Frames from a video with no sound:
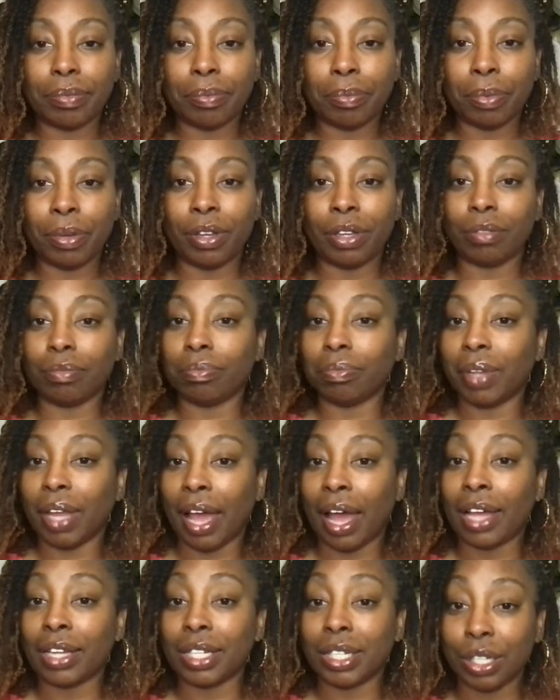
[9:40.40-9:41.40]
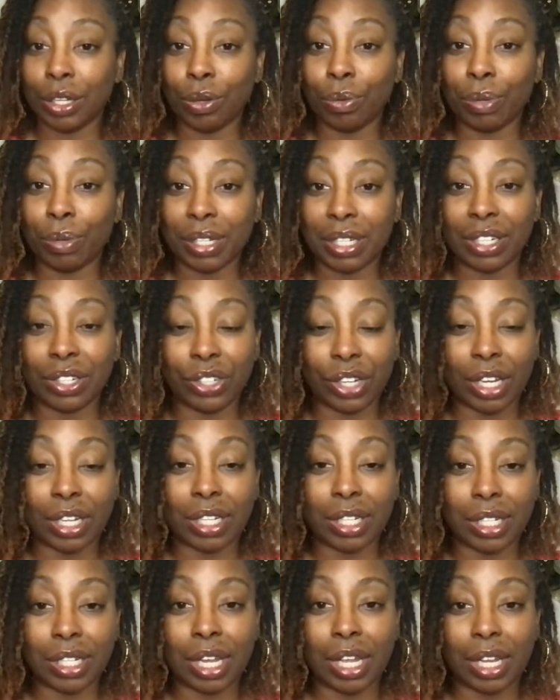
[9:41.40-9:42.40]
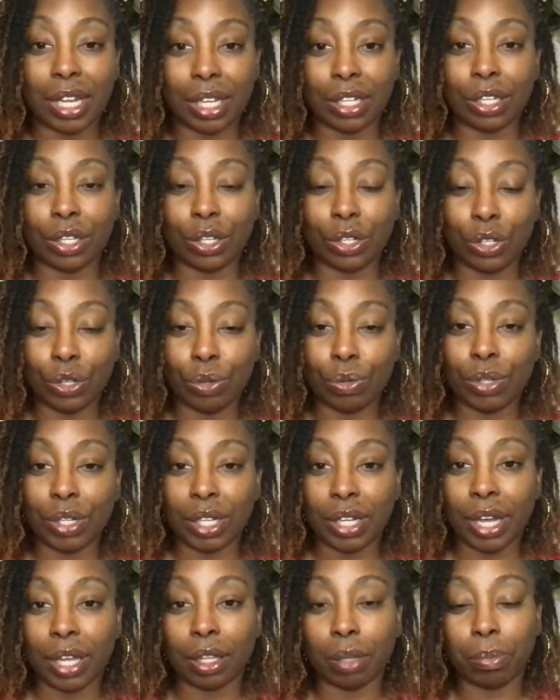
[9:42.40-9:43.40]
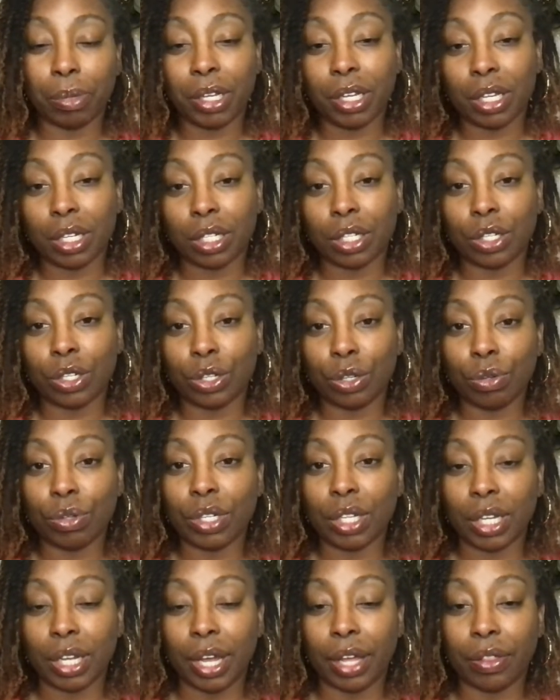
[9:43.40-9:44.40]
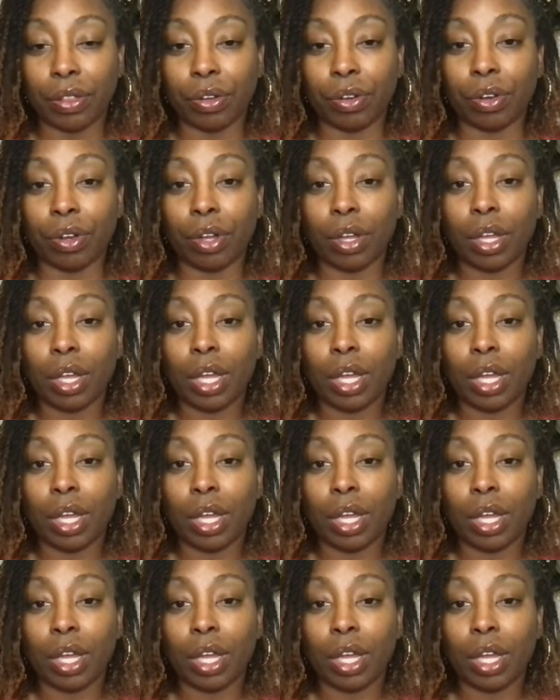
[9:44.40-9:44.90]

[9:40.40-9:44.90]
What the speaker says: but I still would suggest taking the two together, because the two together